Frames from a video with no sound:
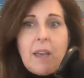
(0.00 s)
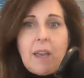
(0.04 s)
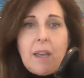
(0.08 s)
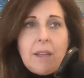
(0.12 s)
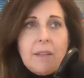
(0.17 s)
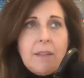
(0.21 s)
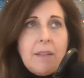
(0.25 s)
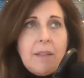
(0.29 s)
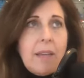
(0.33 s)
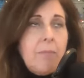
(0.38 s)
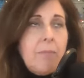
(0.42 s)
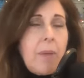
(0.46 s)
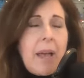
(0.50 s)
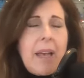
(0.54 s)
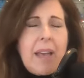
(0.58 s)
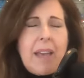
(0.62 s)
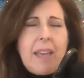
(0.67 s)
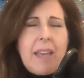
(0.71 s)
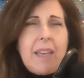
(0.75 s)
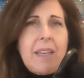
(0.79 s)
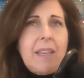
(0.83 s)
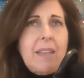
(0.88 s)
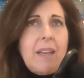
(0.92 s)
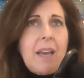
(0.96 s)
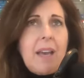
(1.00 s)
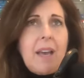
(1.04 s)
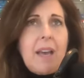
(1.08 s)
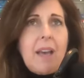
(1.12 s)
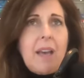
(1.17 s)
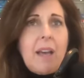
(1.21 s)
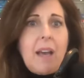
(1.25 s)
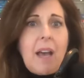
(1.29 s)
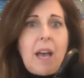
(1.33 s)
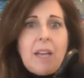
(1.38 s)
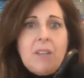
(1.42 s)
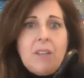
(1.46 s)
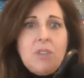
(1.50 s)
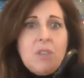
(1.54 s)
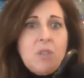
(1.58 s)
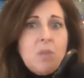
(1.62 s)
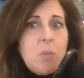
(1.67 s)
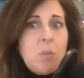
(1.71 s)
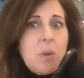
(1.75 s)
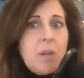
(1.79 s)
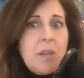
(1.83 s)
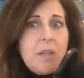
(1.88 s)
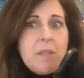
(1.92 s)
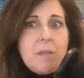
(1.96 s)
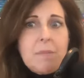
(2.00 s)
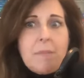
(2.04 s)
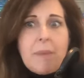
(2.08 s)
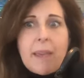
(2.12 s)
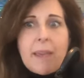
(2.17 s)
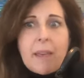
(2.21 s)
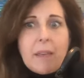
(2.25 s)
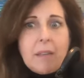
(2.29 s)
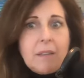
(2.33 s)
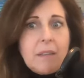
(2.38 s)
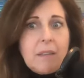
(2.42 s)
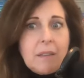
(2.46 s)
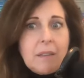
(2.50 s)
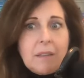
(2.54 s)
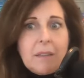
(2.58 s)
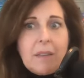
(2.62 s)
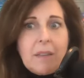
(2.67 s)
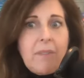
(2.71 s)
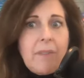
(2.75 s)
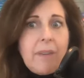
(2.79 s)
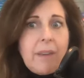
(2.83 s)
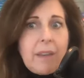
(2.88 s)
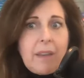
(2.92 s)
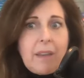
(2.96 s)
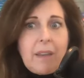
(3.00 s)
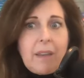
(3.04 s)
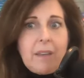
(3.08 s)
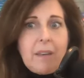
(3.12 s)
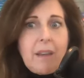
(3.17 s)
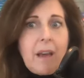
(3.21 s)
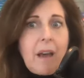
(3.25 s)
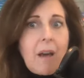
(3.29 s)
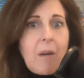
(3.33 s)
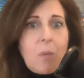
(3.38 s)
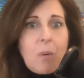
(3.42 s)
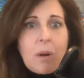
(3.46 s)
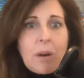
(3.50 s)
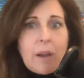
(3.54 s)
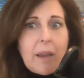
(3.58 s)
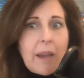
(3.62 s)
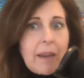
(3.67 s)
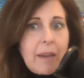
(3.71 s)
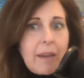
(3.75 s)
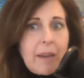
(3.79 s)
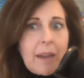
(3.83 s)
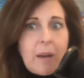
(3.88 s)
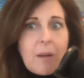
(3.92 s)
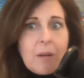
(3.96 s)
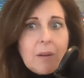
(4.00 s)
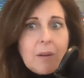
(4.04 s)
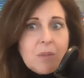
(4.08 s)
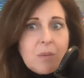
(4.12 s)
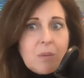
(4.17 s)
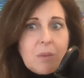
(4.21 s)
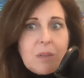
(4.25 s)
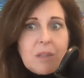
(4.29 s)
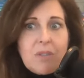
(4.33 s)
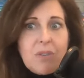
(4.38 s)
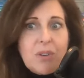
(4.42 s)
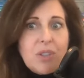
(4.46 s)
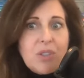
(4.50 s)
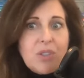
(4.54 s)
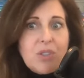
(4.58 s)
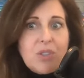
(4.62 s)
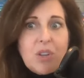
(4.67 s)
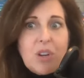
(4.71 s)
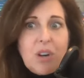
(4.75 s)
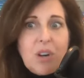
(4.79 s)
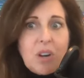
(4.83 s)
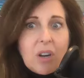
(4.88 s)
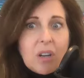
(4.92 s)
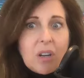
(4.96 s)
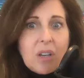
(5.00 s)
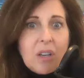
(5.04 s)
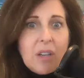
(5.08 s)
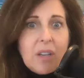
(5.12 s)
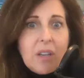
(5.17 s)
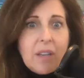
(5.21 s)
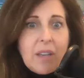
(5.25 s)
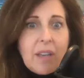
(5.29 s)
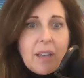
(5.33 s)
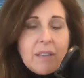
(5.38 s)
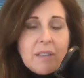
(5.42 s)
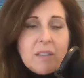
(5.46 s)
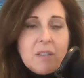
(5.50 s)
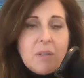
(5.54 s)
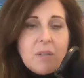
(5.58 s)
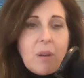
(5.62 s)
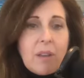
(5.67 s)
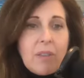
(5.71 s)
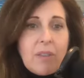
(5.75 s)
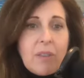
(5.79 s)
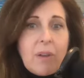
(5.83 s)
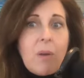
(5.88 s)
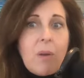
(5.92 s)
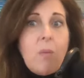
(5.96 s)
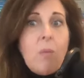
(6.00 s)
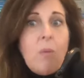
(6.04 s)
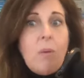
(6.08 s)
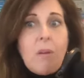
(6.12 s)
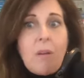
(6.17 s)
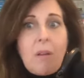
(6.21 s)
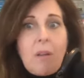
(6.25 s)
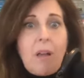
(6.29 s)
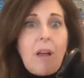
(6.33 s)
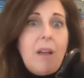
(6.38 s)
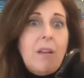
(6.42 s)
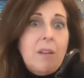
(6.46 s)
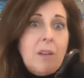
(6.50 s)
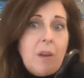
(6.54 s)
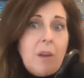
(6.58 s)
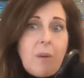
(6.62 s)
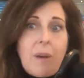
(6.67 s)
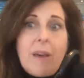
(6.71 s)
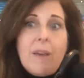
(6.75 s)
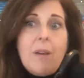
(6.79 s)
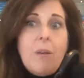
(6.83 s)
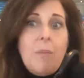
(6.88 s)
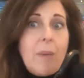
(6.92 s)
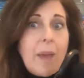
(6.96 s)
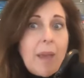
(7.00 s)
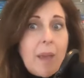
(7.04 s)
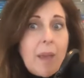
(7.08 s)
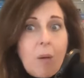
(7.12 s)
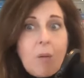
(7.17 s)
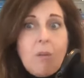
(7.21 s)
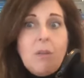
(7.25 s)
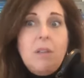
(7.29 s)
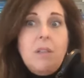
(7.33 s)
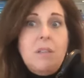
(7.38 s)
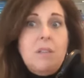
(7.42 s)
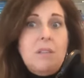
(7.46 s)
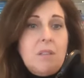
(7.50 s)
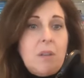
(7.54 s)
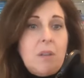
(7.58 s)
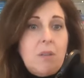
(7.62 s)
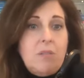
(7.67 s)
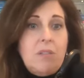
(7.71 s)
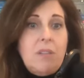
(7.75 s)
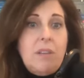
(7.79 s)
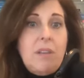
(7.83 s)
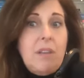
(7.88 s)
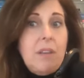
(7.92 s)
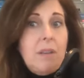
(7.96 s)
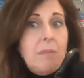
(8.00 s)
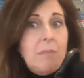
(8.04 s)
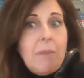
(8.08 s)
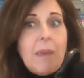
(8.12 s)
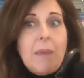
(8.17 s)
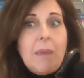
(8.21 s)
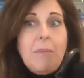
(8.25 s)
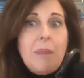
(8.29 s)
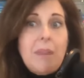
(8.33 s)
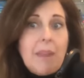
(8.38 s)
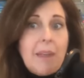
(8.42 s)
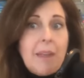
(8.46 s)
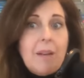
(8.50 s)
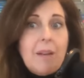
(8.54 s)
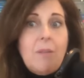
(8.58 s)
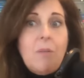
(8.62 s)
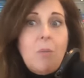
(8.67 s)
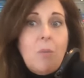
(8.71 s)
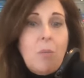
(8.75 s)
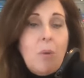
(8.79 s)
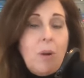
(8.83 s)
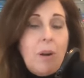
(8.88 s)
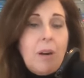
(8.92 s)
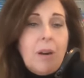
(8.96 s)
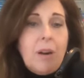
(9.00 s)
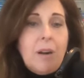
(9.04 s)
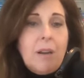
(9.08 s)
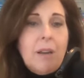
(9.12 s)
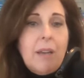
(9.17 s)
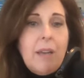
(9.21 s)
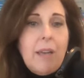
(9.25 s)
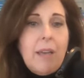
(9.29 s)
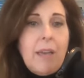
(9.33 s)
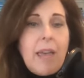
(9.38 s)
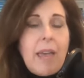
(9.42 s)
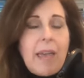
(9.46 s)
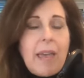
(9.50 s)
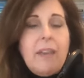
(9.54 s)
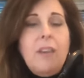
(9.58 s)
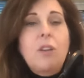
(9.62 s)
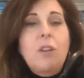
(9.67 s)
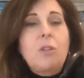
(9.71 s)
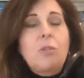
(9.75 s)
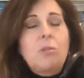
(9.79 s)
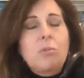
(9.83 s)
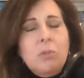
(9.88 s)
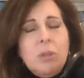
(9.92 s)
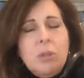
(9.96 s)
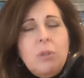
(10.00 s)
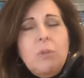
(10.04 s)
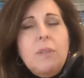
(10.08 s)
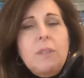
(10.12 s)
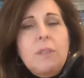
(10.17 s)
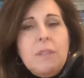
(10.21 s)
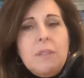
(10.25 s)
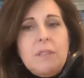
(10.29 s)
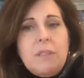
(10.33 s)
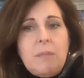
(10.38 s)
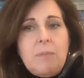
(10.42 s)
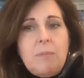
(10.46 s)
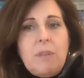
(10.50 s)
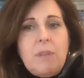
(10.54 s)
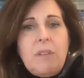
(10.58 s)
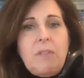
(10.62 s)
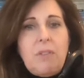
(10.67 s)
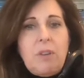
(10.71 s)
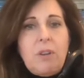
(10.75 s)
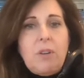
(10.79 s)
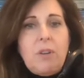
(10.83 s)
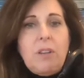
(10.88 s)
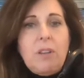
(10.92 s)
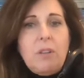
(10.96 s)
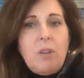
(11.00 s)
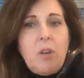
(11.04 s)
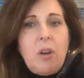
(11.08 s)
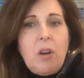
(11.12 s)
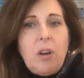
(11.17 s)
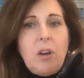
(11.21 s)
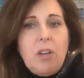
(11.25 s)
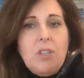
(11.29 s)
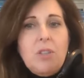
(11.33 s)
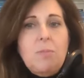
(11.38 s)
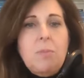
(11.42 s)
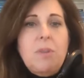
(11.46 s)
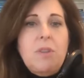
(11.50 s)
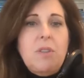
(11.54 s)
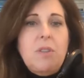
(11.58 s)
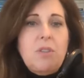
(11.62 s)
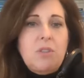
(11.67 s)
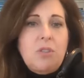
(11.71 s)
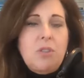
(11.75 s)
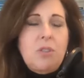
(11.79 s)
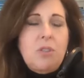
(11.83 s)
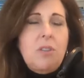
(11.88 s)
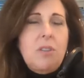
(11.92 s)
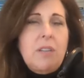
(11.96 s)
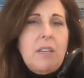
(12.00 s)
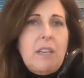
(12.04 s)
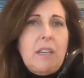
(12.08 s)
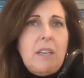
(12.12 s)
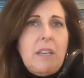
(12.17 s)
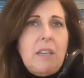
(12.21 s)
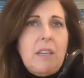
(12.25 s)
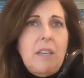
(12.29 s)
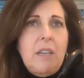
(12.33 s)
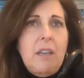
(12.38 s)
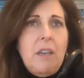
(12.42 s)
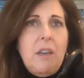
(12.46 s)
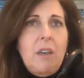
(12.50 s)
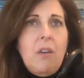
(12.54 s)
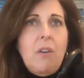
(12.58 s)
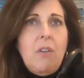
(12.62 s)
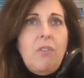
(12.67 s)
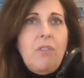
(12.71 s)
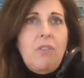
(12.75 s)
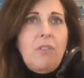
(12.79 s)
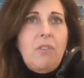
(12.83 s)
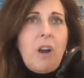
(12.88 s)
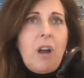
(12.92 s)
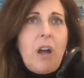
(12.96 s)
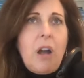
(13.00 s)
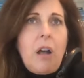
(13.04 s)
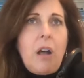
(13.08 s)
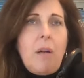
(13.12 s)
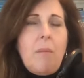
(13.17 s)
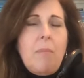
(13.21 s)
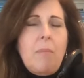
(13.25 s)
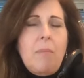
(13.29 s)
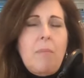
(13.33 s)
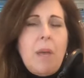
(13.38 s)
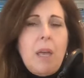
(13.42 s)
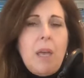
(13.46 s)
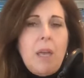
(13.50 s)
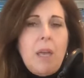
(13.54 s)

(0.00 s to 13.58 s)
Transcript: like mine, I just wanted to make a living and not work 80 hours a week for a jerk. And so I thought, well, I'll go out on my own consulting and maybe that'll work. And it grew into something very large, but the journey from,